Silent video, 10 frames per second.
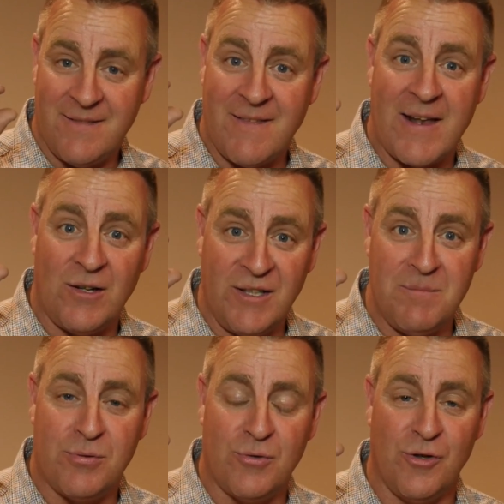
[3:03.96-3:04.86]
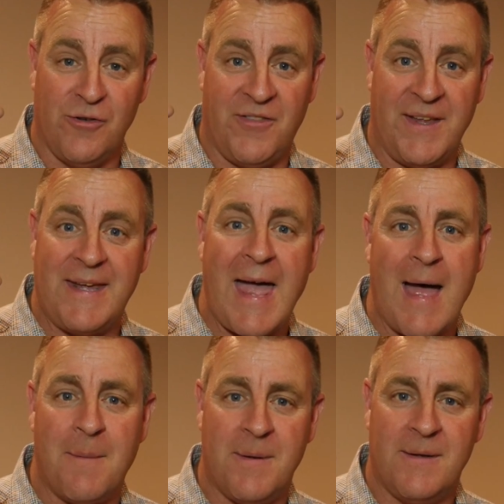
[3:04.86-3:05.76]
That'll improve the
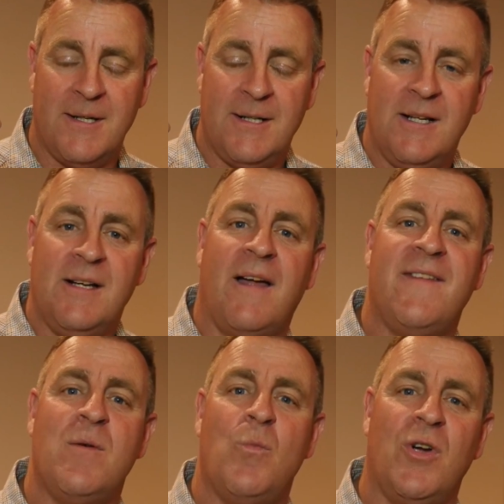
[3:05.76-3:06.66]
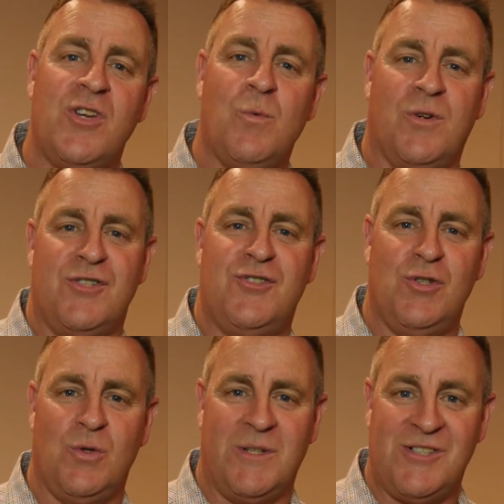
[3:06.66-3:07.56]
gap. And then what you want to
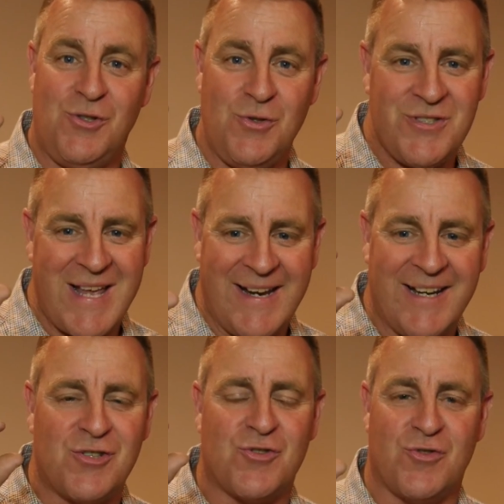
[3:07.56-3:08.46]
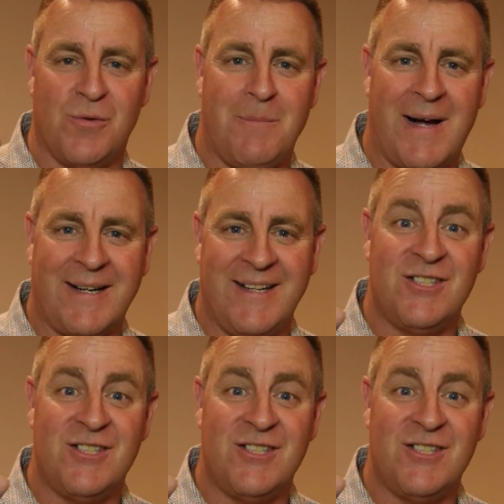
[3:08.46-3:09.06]
do is use that extra money